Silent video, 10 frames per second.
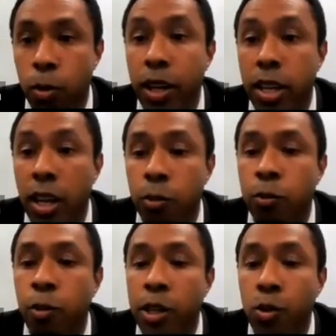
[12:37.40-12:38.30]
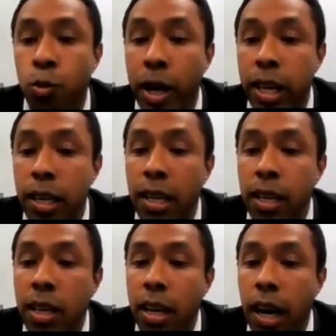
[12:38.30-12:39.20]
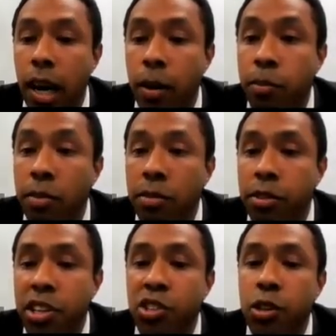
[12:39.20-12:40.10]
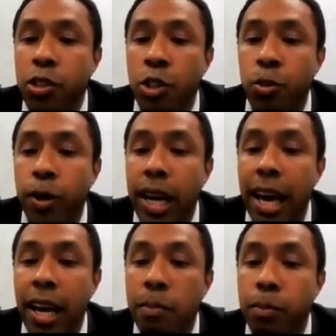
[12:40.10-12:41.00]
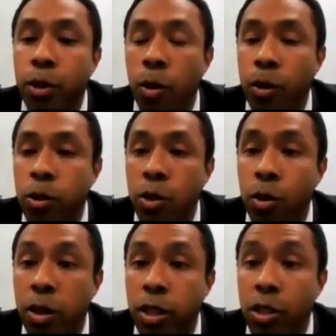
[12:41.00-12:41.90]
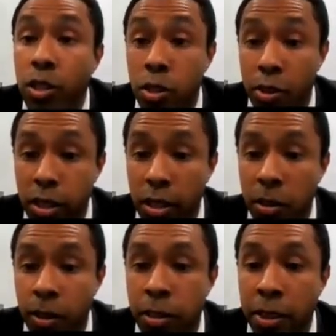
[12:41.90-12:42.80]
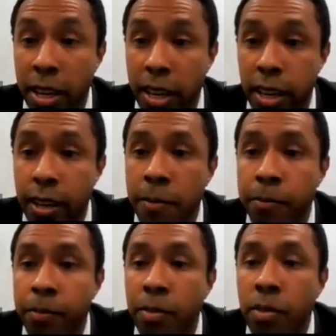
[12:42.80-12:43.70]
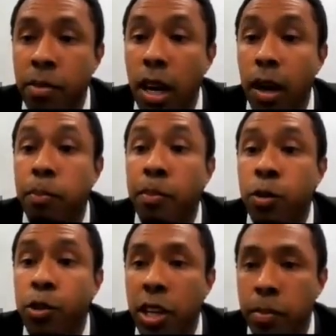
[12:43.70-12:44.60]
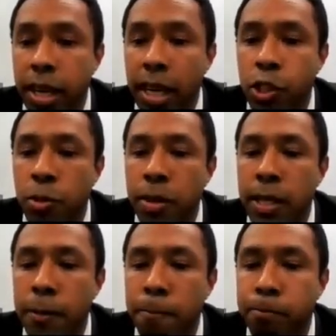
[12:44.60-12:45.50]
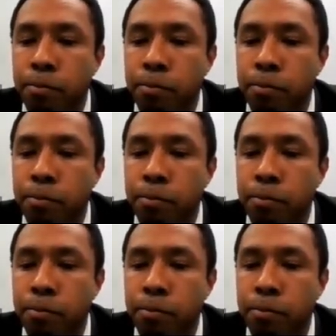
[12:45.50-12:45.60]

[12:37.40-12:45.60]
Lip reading: looking out for as well. Research will help you also with critical thinking, project management.